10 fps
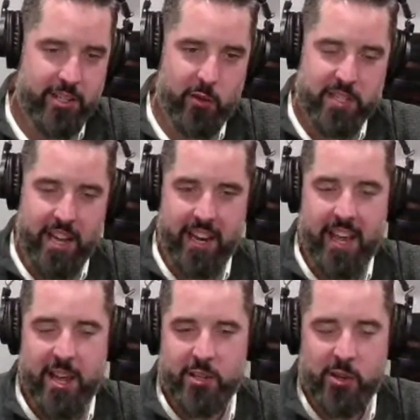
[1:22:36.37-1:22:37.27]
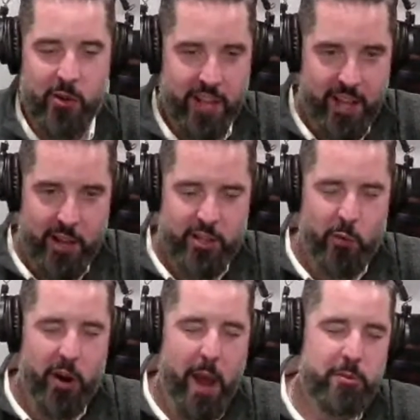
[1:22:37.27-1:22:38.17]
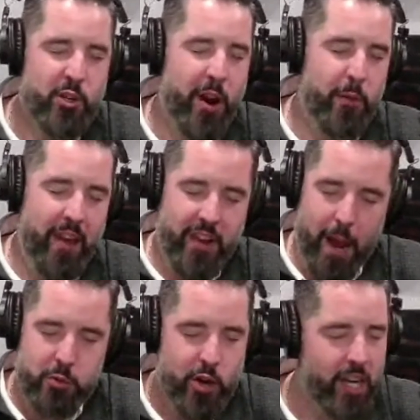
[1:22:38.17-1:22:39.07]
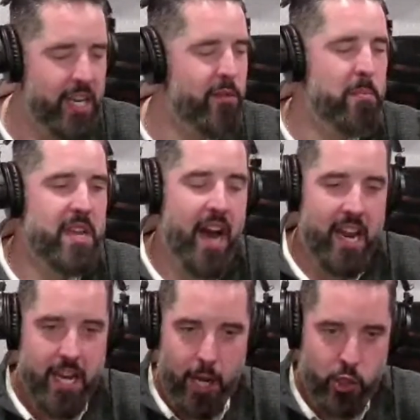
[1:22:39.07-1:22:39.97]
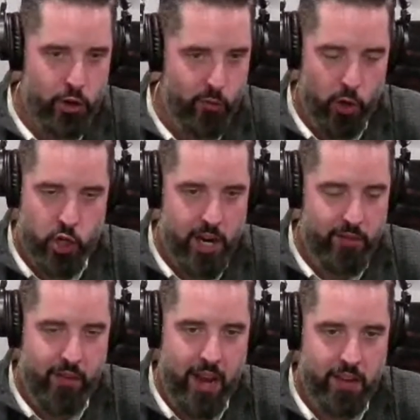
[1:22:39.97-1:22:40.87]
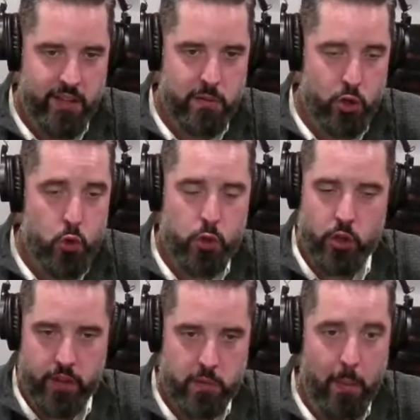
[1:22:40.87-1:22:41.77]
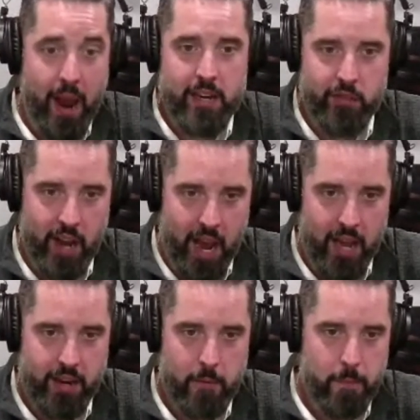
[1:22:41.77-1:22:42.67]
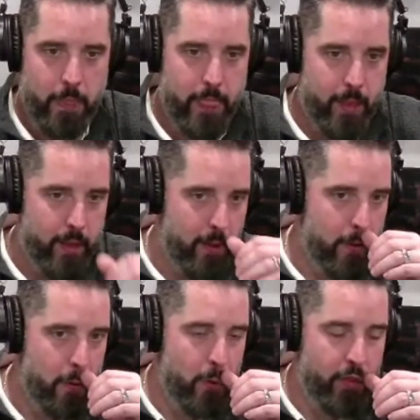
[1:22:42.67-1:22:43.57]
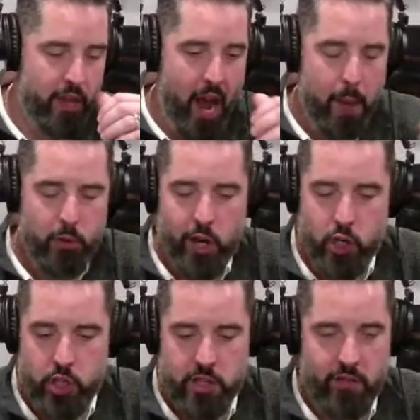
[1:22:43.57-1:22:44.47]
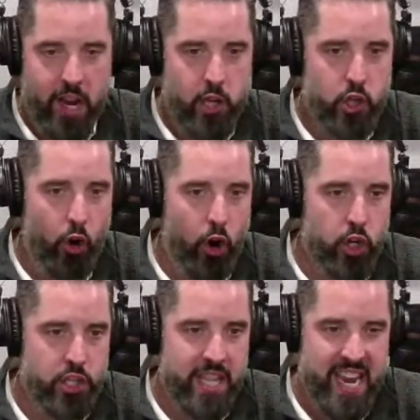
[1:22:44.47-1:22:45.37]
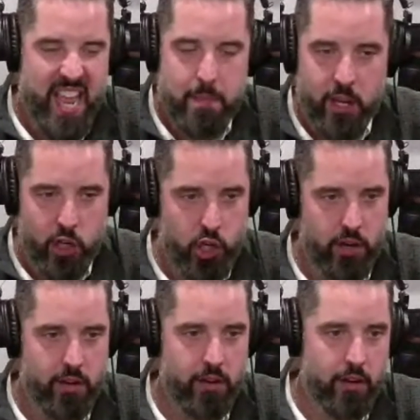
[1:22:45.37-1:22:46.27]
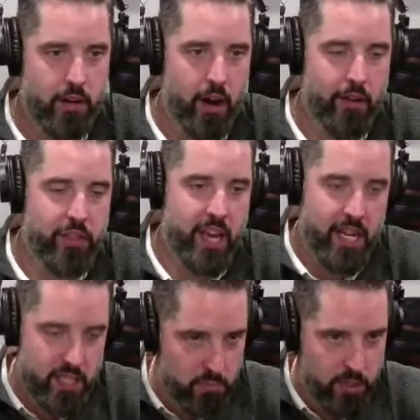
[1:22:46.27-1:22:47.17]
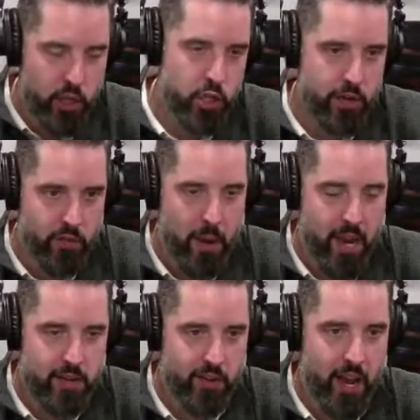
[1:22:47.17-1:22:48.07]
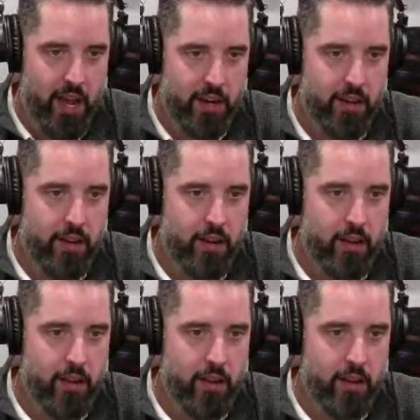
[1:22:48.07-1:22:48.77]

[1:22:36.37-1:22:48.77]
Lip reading: Right? So it's not, so we're abstract, we have to abstract even beyond nature if we're trying to find this nous or this mind of God. The operations of nature are just an image of the contemplation of the mind of God.